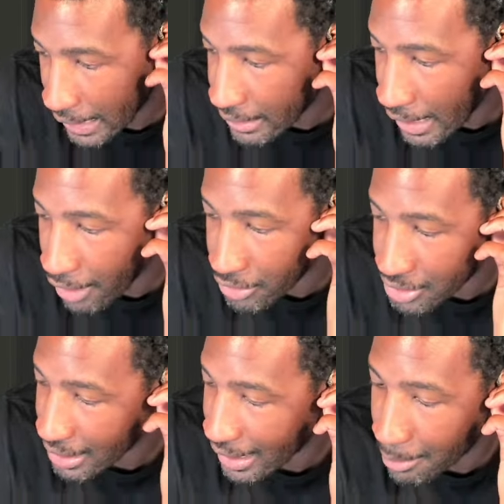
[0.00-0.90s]
the hours
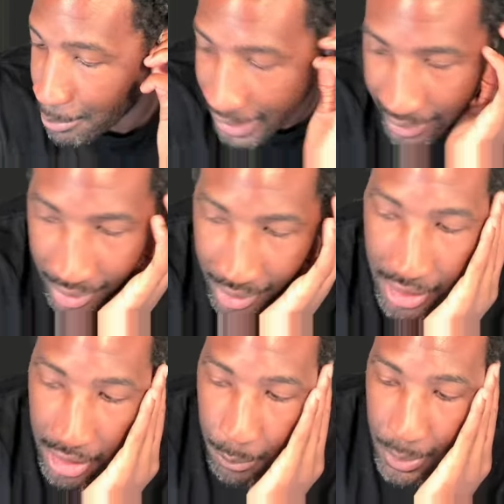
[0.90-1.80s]
and kind of be like,
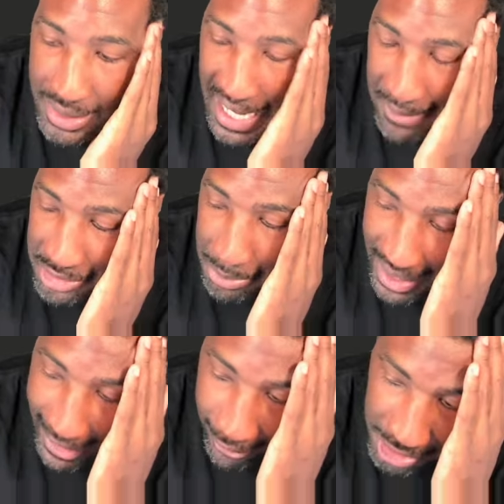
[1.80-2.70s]
what's the average amount of
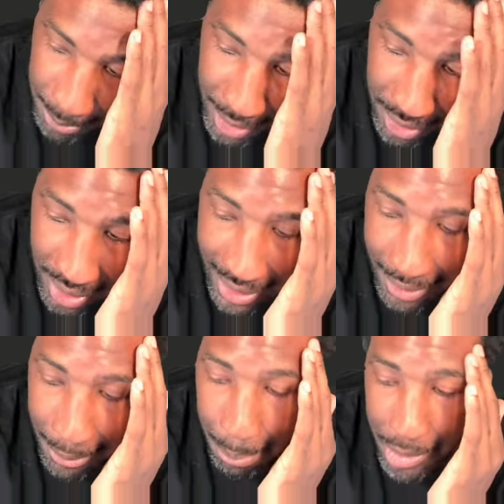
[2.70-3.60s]
hours to build
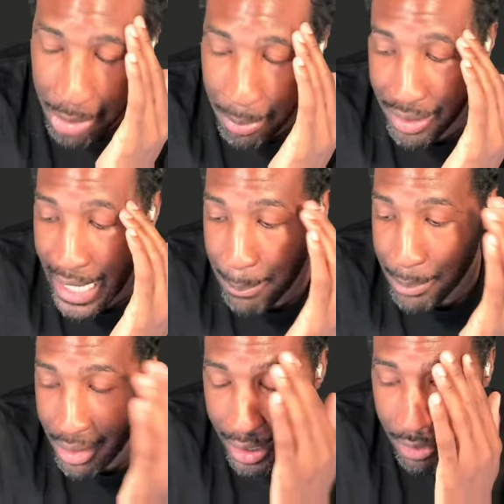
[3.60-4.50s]
an app,
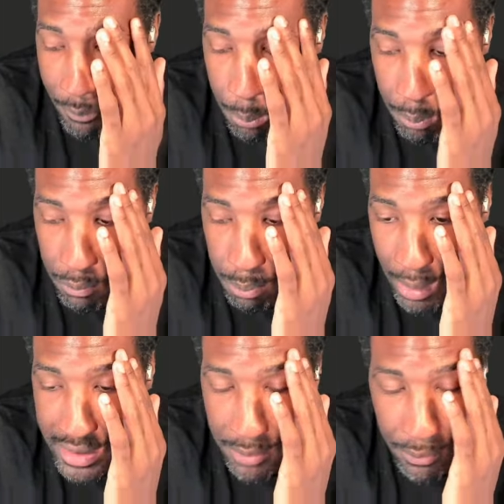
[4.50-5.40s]
and kind of
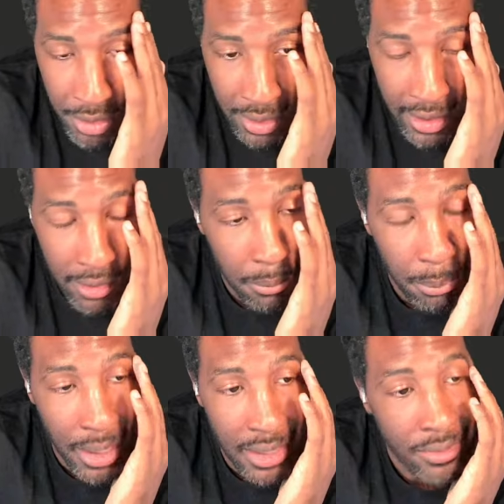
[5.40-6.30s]
price it for you there.
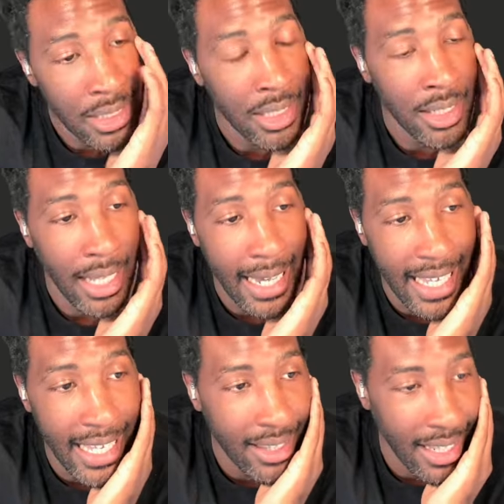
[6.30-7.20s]
But I
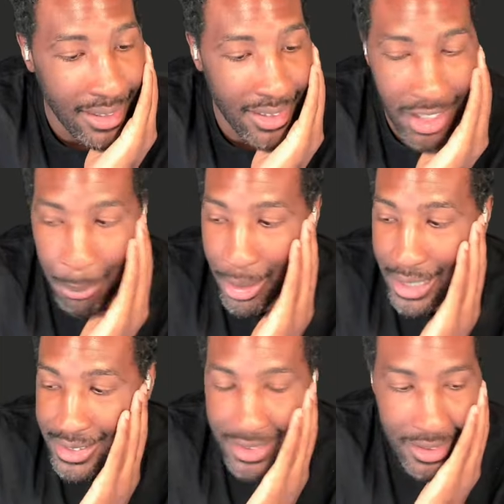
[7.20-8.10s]
can't like tell you the
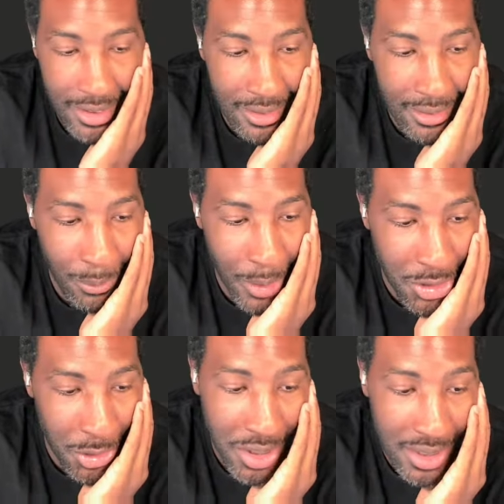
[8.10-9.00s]
price. What
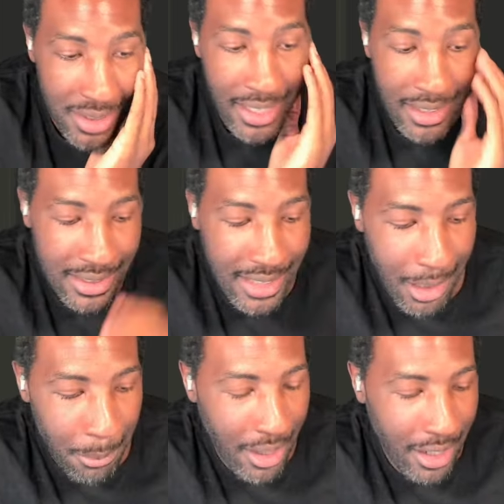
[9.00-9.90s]
you should set it. That's kind
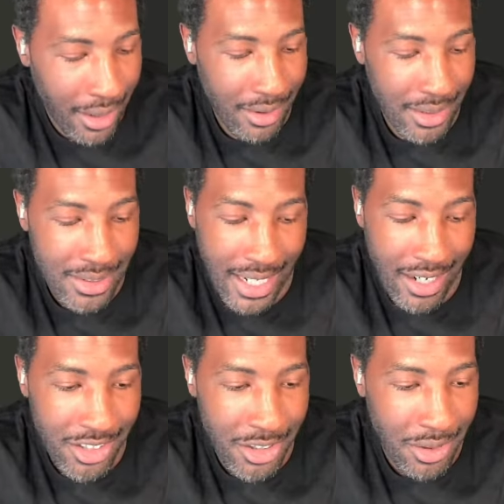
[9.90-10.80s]
of
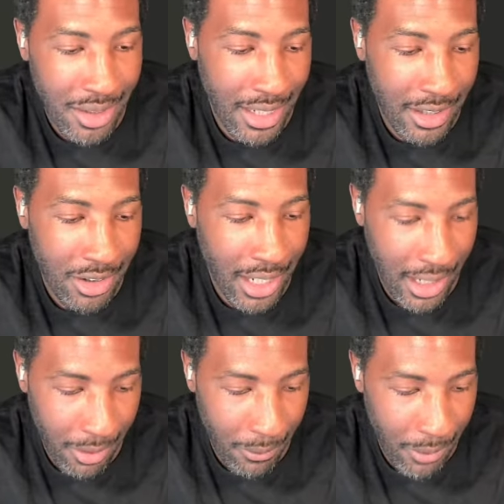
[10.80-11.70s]
on you. Like, you
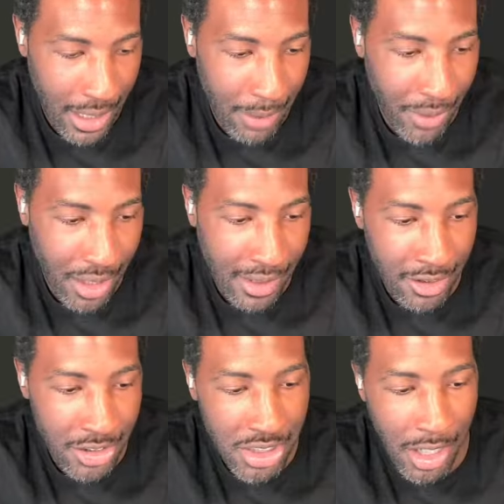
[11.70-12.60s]
gotta kind of figure it out
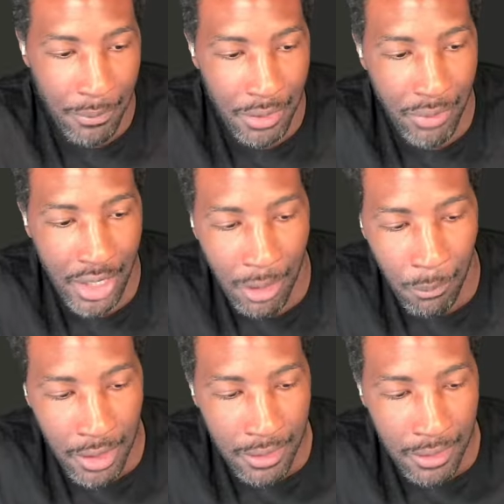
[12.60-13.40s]
yourself and figure out what